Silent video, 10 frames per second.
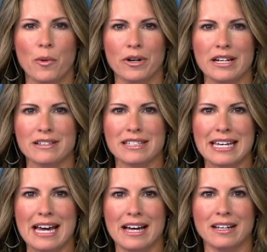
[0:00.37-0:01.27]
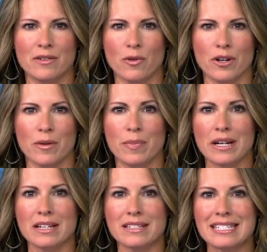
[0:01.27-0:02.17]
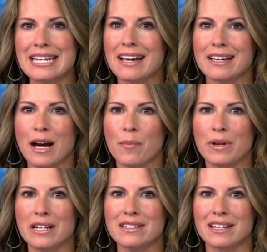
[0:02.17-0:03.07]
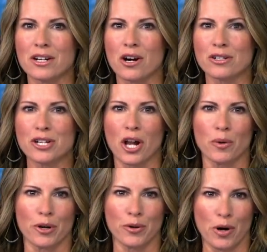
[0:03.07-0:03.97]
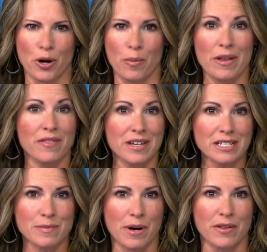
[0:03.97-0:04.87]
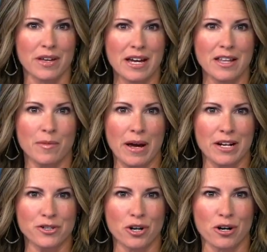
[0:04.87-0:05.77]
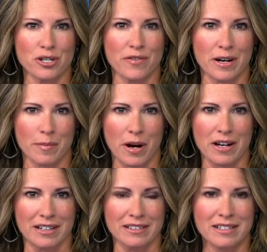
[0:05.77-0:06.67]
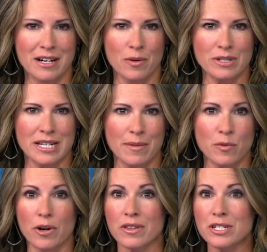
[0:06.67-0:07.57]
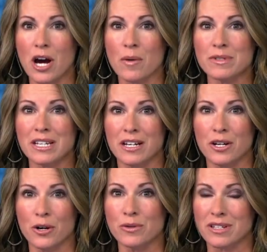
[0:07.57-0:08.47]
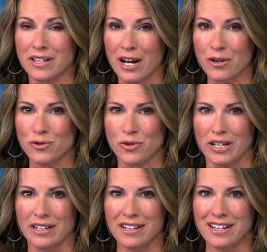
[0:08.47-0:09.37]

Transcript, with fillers: Well, he is the head of one of the biggest tech companies that calls Colorado home. And this month, the man in charge of Ibotta was named one of the top CEOs in the country.